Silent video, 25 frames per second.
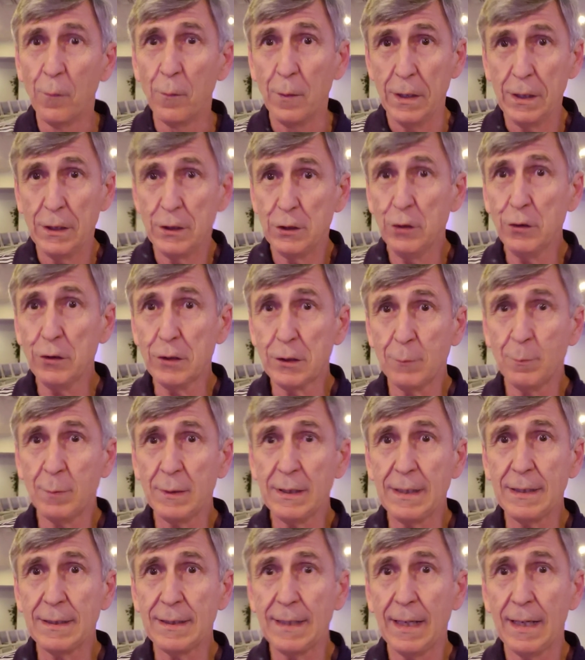It used to
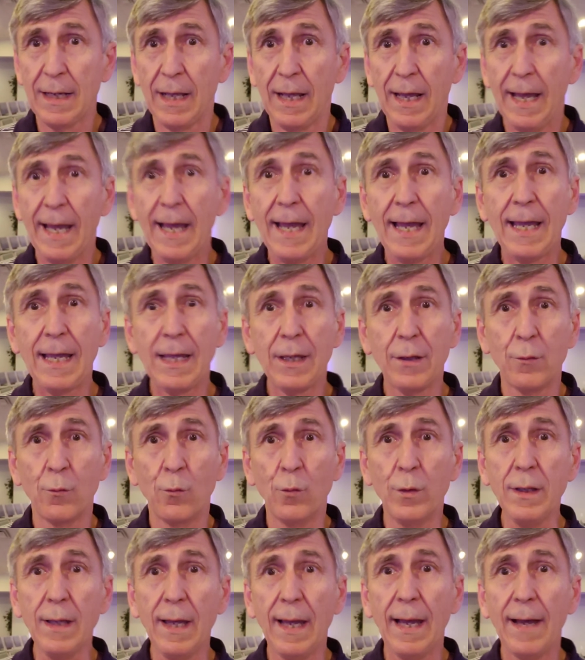be that, hey,
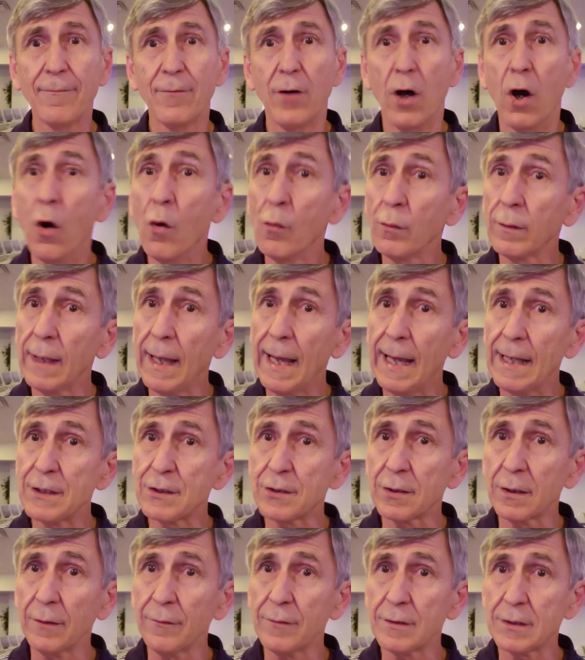we have online
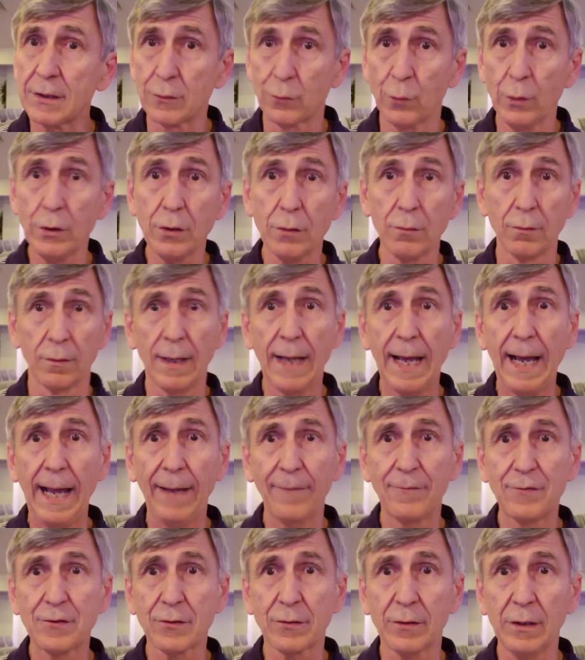services. We do
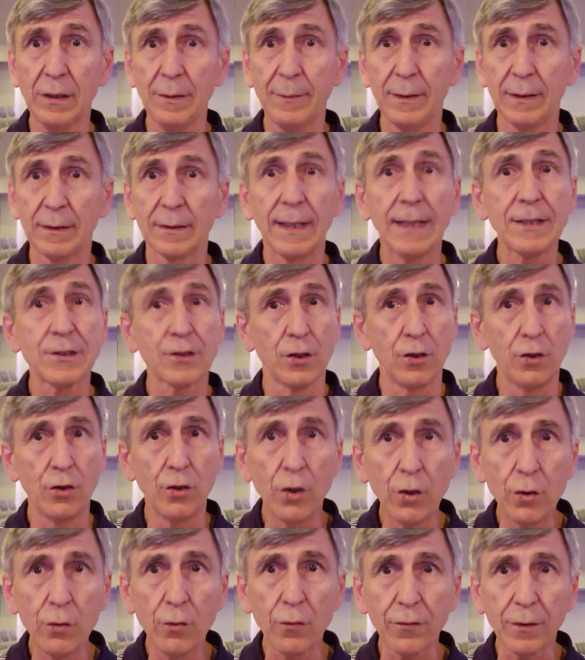live streaming. That's a
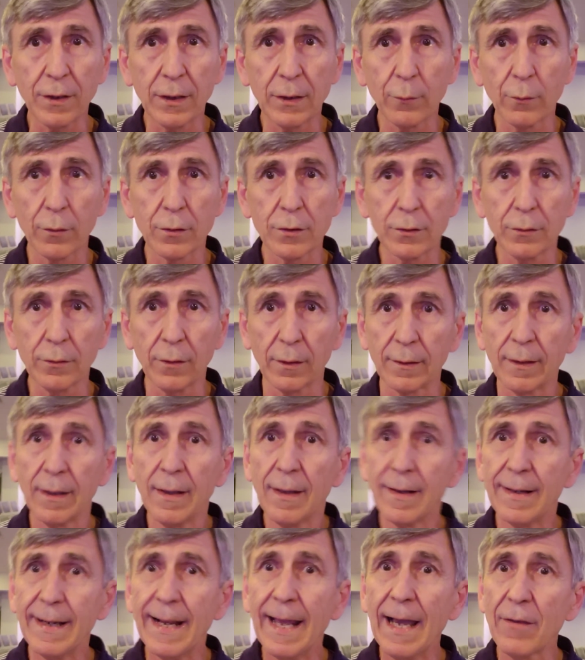new thing we're doing.
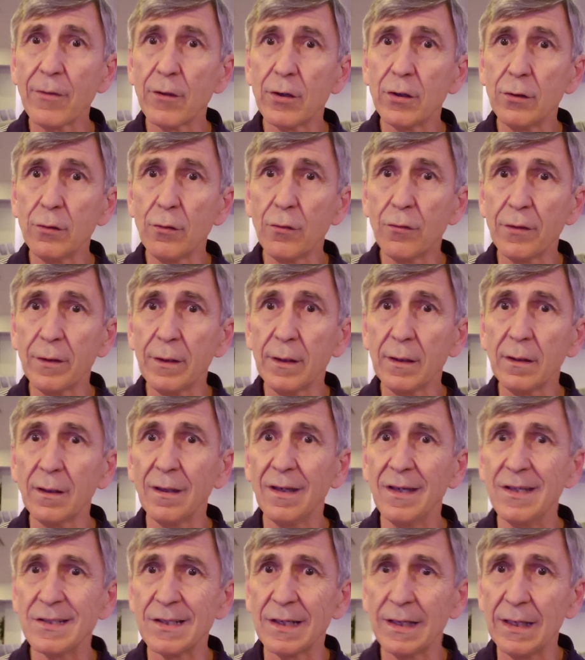Now the new thing
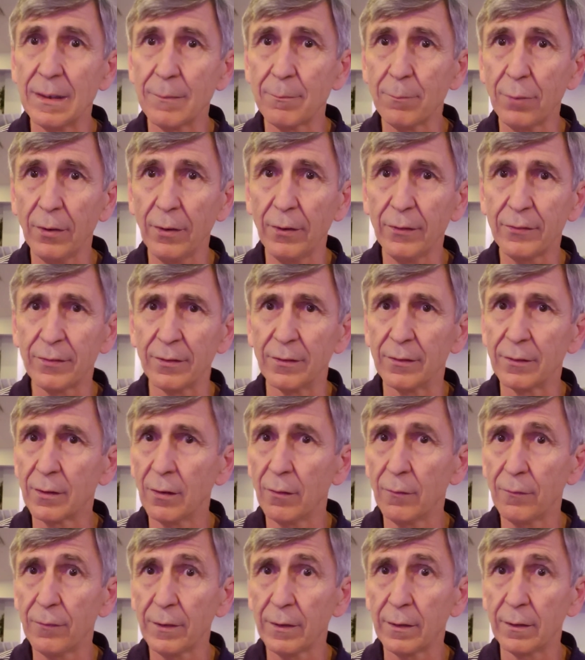is in person.
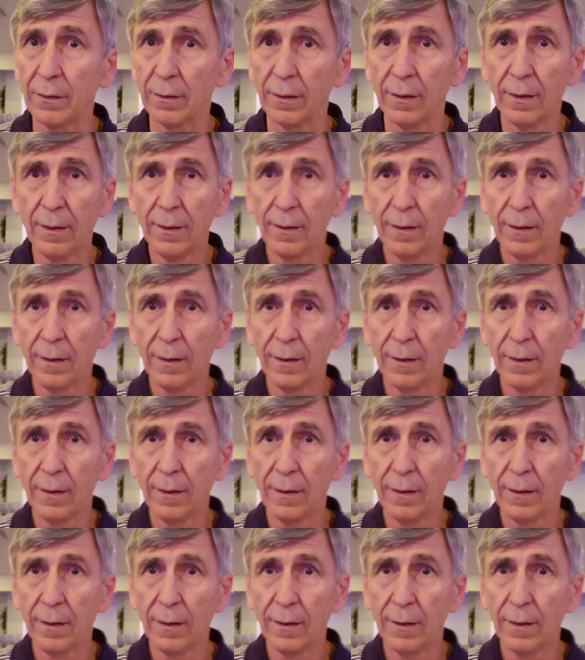Go figure.